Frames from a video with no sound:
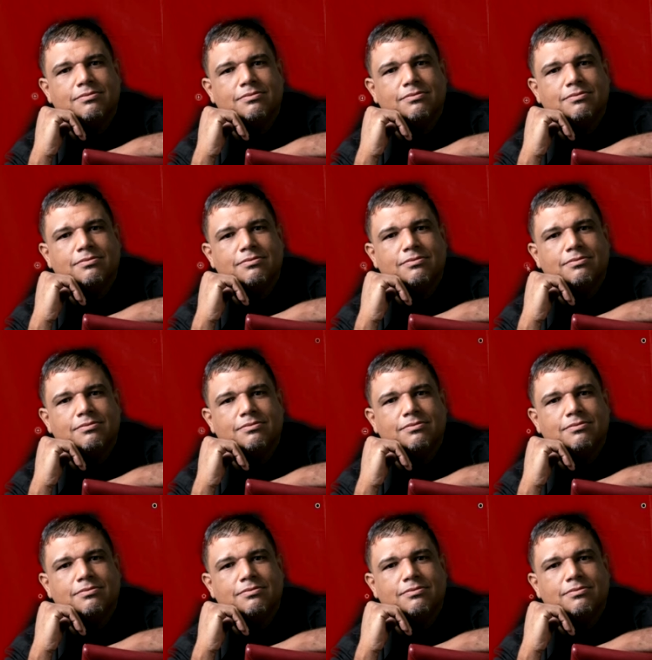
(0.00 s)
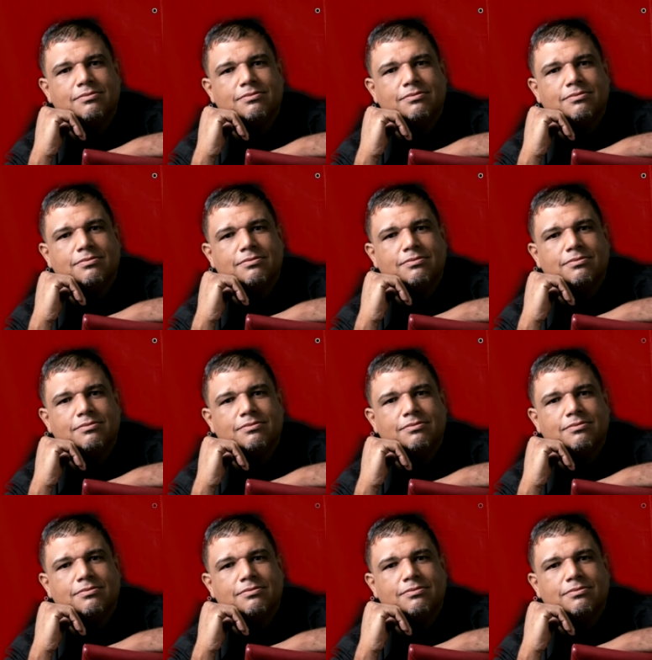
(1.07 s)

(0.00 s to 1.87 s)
(no one is talking)